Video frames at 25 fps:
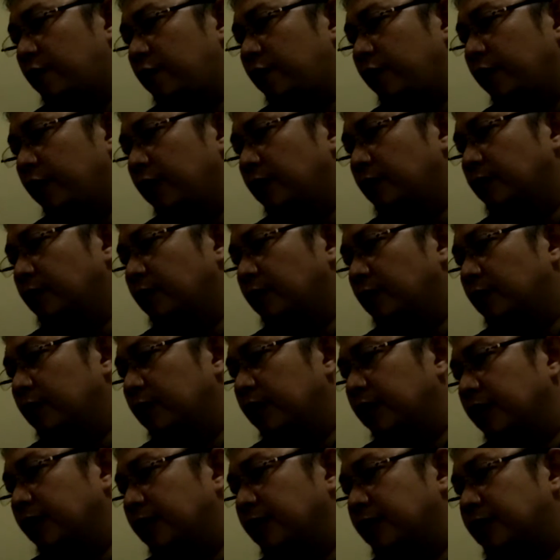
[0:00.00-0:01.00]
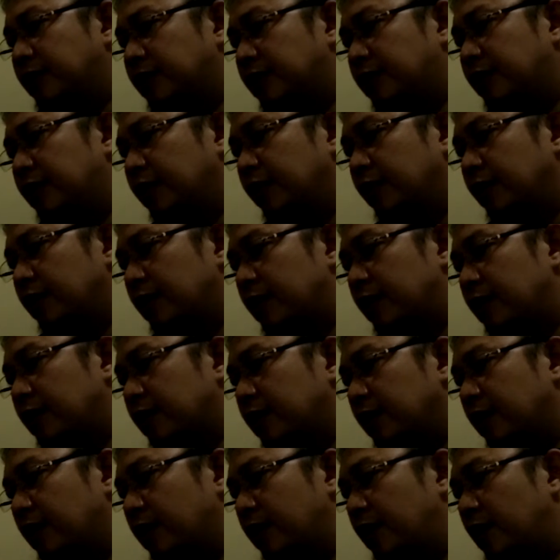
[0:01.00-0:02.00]
value is still
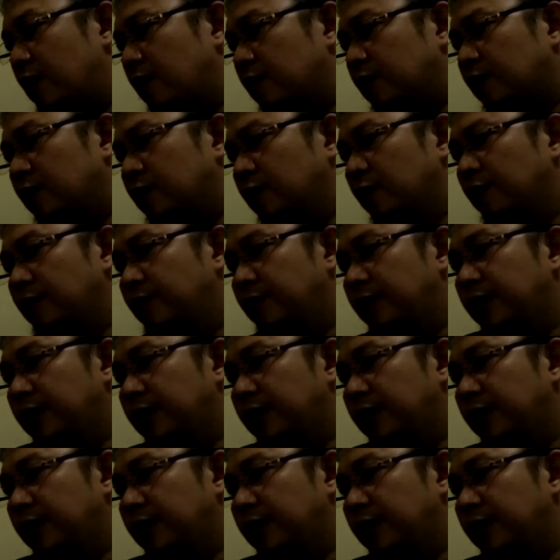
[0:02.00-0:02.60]
up enough to